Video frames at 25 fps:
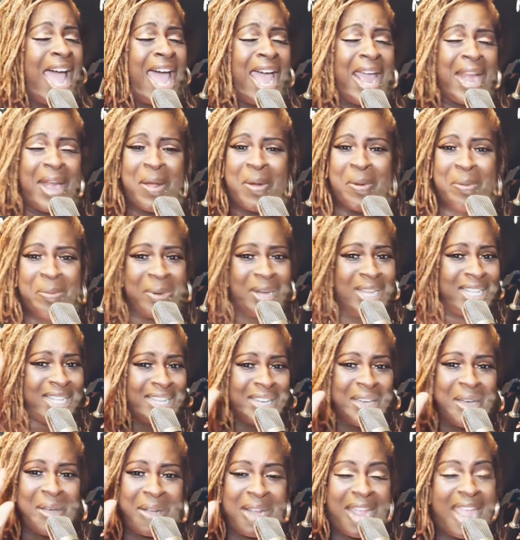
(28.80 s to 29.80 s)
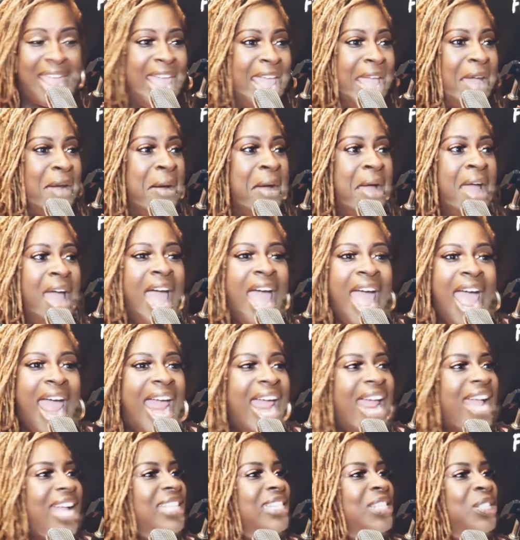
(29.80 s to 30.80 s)
I don't want to go to hell.
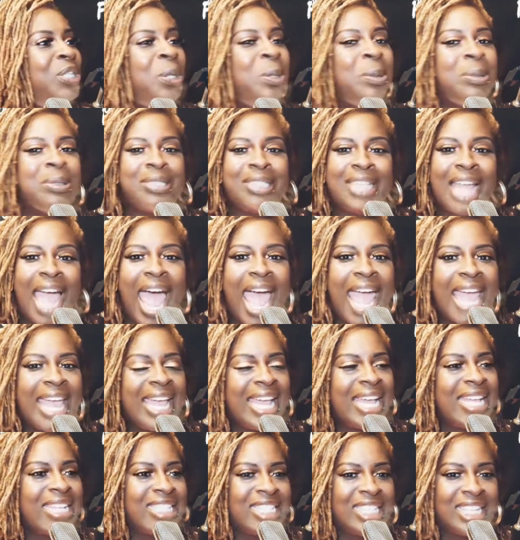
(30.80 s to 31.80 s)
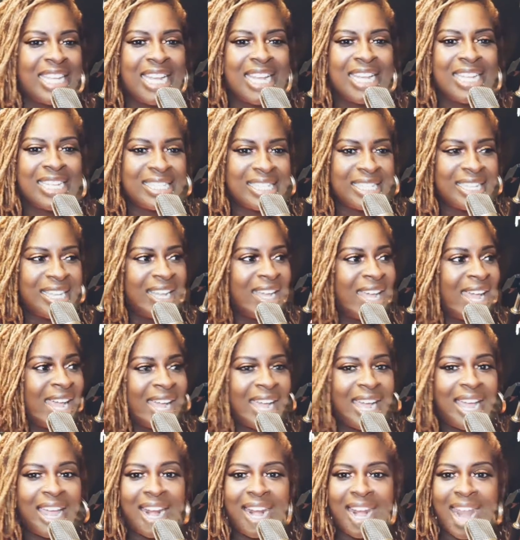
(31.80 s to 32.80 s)
And today is just
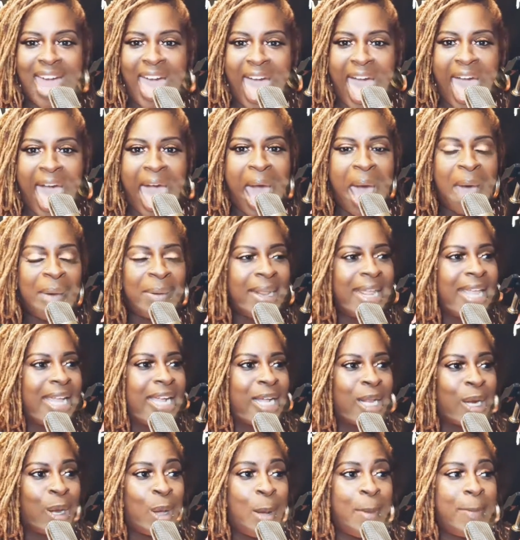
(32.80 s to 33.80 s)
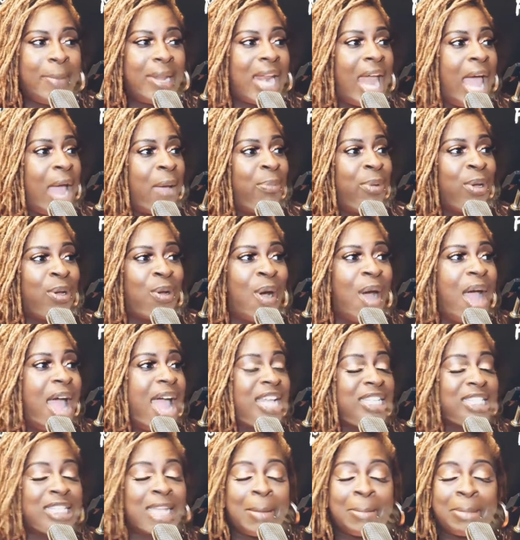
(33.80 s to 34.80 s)
cloudy, gloomy, like we're going
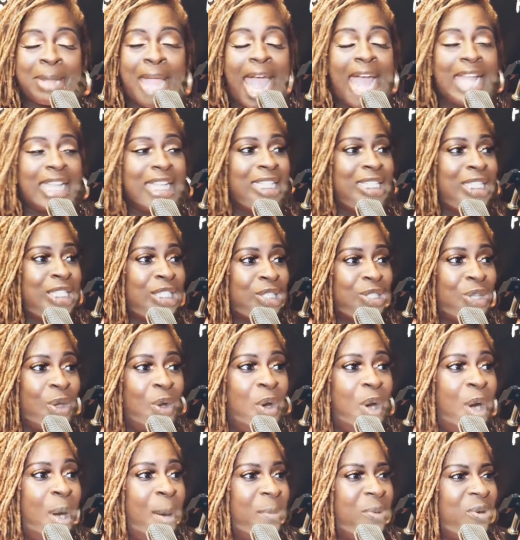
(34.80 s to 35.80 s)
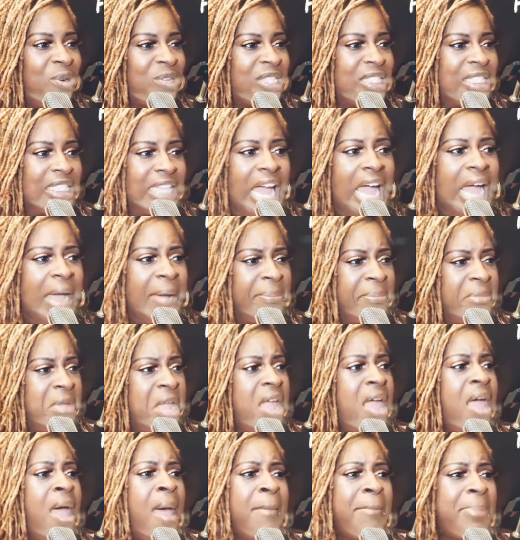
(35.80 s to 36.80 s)
to have some kind of storm or something.
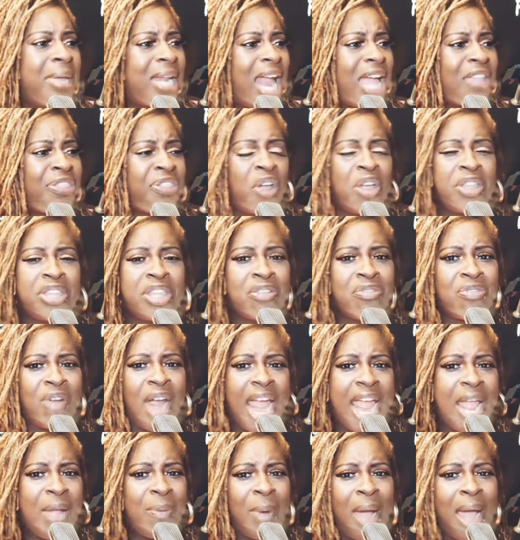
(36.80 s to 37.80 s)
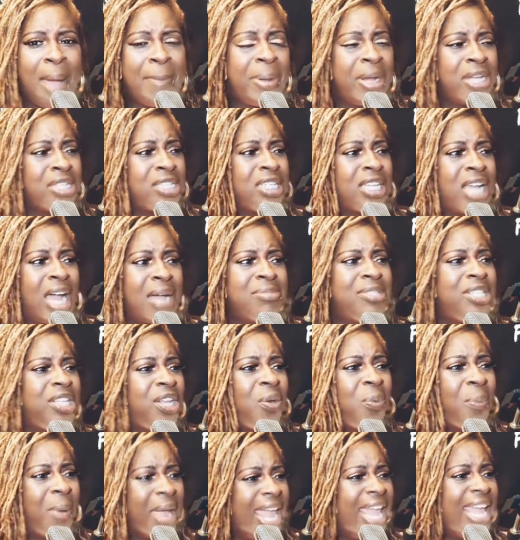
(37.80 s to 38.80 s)
But I thought the rain wasn't supposed to come to
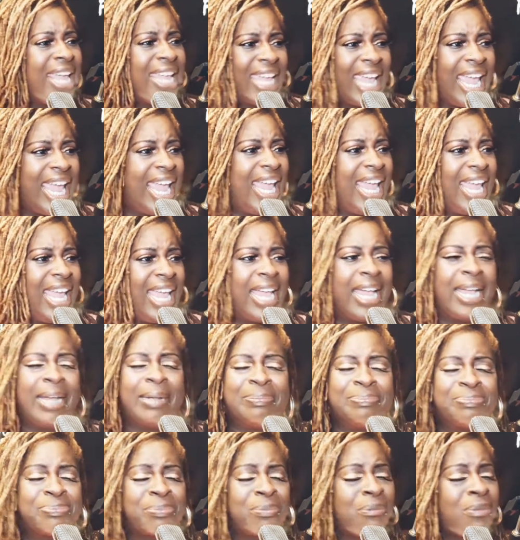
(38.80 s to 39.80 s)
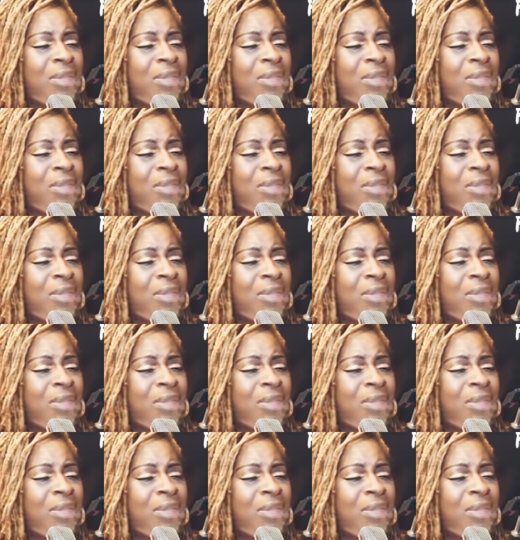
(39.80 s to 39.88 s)
the weekend.